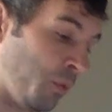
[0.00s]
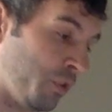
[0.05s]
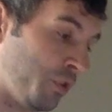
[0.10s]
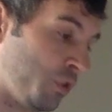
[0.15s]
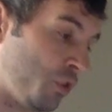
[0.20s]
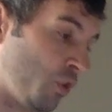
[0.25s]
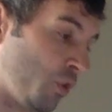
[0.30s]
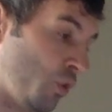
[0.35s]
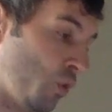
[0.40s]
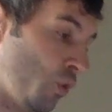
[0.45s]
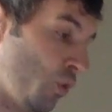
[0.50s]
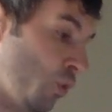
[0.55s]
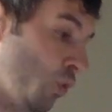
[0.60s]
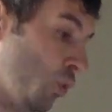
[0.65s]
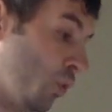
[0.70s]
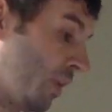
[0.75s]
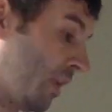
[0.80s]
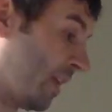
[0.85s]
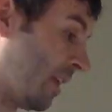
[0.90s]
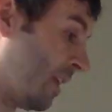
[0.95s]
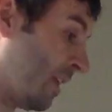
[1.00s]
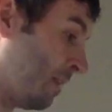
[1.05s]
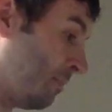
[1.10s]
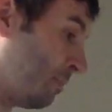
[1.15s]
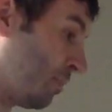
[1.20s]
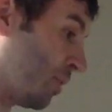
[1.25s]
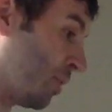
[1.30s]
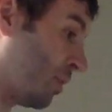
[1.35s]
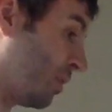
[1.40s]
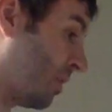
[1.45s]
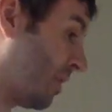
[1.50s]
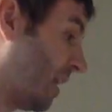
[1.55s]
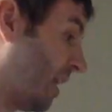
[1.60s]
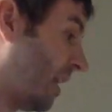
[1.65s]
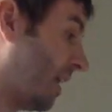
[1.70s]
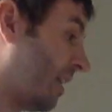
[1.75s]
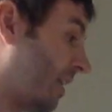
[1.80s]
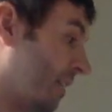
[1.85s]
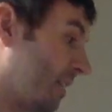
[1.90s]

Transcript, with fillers: will do number.